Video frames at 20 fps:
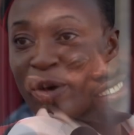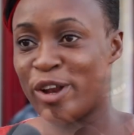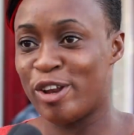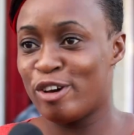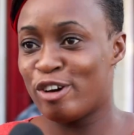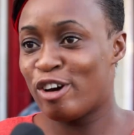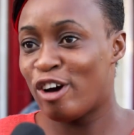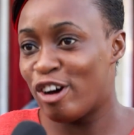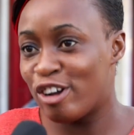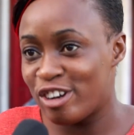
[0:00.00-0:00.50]
When you
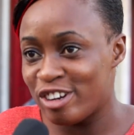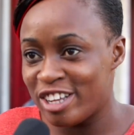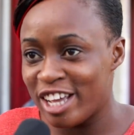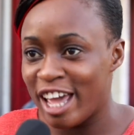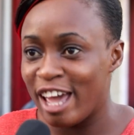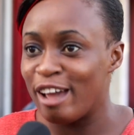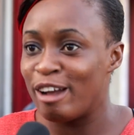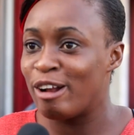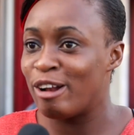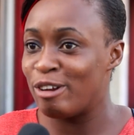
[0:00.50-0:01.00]
cuddle, you
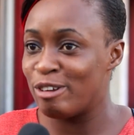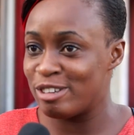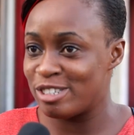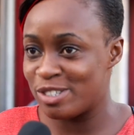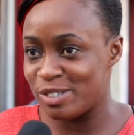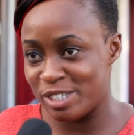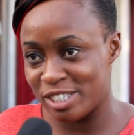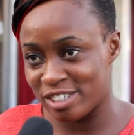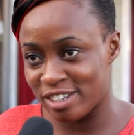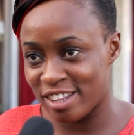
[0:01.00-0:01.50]
get close
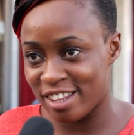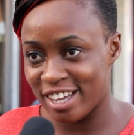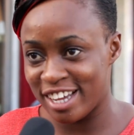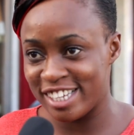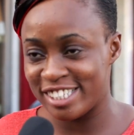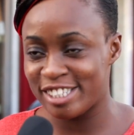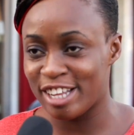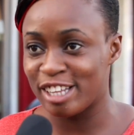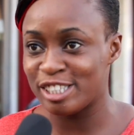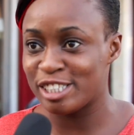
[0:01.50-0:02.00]
to each other,
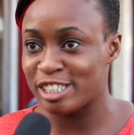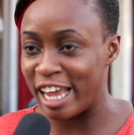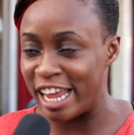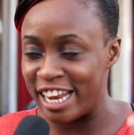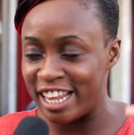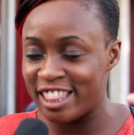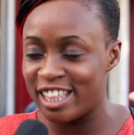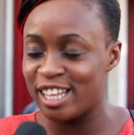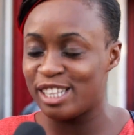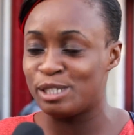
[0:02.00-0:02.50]
it's not
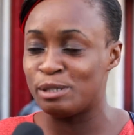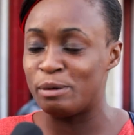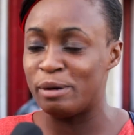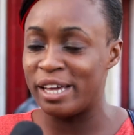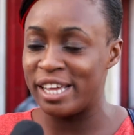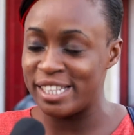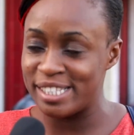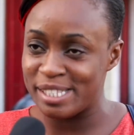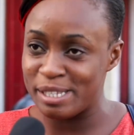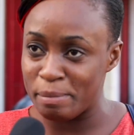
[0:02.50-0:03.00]
anything too
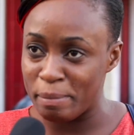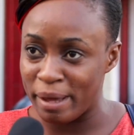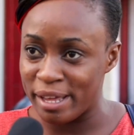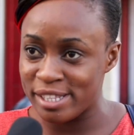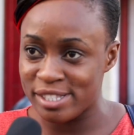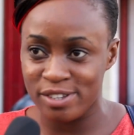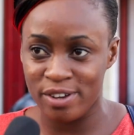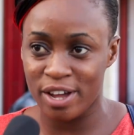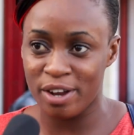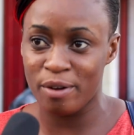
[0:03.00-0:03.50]
intimate,
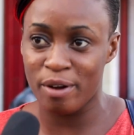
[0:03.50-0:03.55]
so I